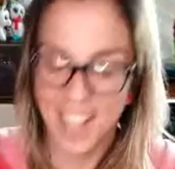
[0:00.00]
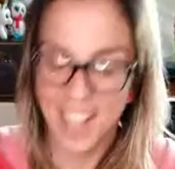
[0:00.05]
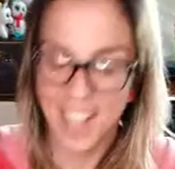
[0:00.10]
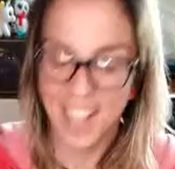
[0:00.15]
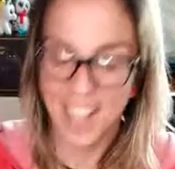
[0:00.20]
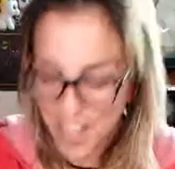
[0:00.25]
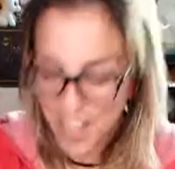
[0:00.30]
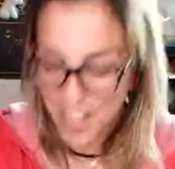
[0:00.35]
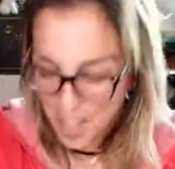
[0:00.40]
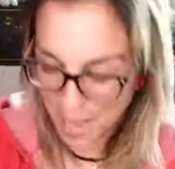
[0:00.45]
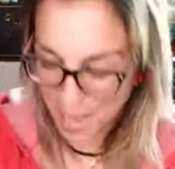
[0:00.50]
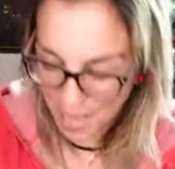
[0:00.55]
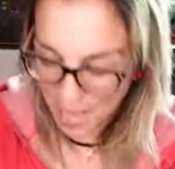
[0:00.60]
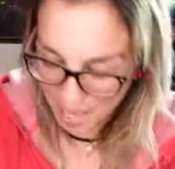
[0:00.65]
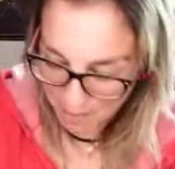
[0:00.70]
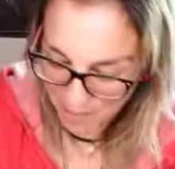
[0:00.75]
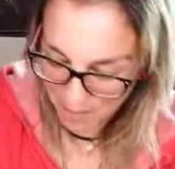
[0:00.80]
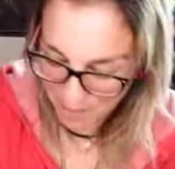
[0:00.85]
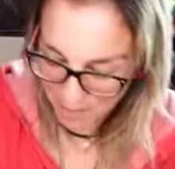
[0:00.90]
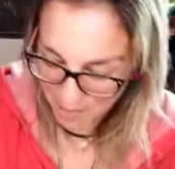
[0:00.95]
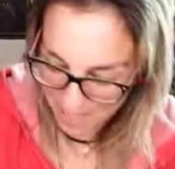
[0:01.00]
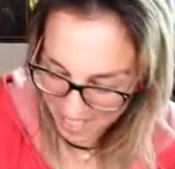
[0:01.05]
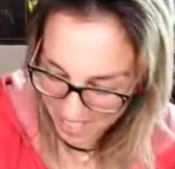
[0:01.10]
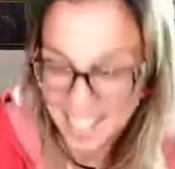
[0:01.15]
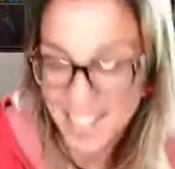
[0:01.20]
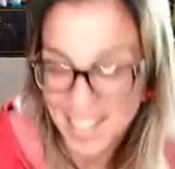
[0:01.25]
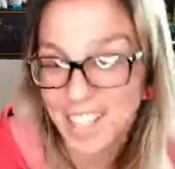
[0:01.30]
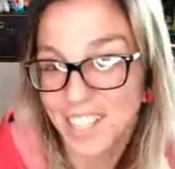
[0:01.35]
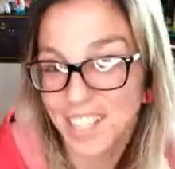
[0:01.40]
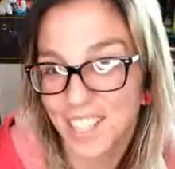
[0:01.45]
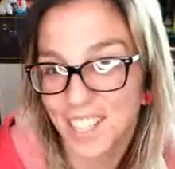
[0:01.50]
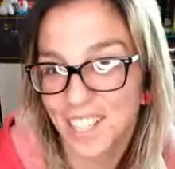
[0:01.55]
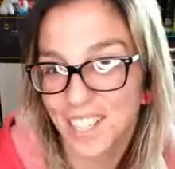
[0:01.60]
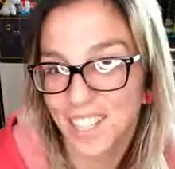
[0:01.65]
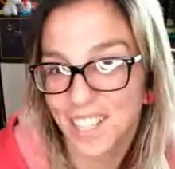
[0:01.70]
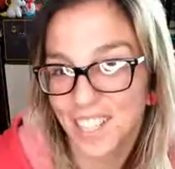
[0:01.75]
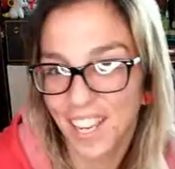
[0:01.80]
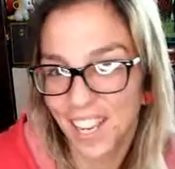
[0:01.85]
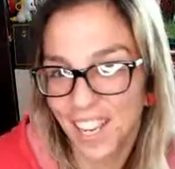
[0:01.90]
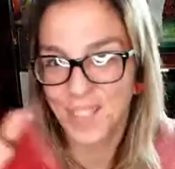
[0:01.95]
Maybe to
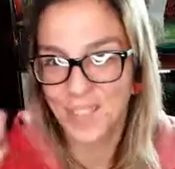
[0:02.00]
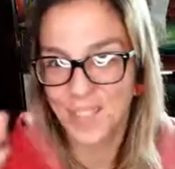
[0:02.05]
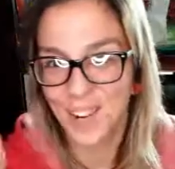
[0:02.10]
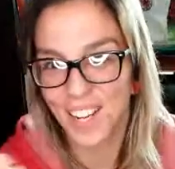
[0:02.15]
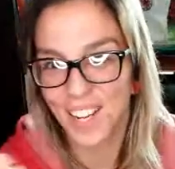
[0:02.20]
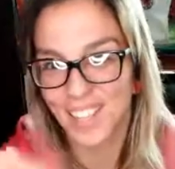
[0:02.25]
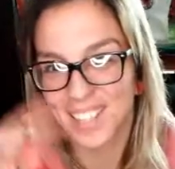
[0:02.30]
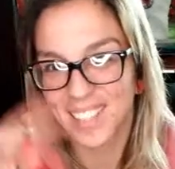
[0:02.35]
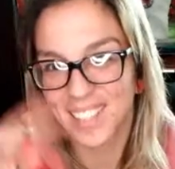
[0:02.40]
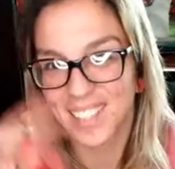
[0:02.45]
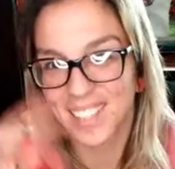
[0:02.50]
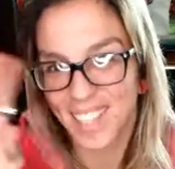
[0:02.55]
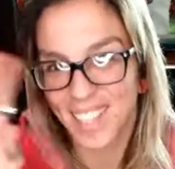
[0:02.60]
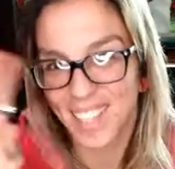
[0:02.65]
get your mind out of this